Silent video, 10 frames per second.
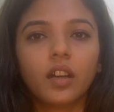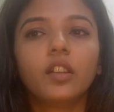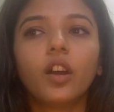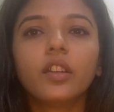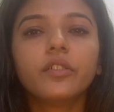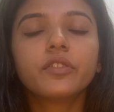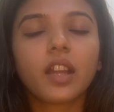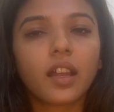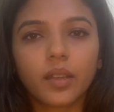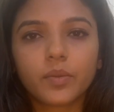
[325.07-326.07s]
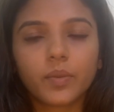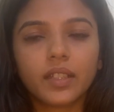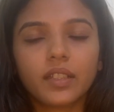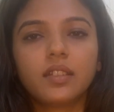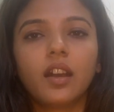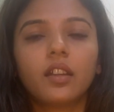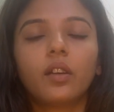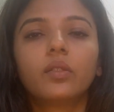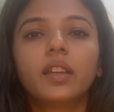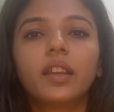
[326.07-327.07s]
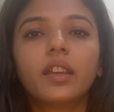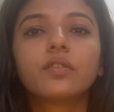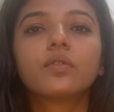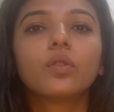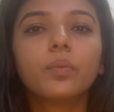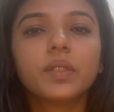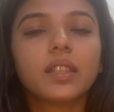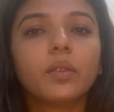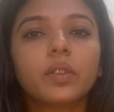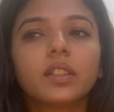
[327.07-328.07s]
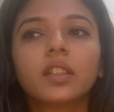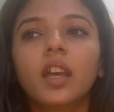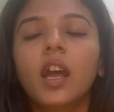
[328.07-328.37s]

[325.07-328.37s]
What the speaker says: A lot of startups, when they start out, they get so busy with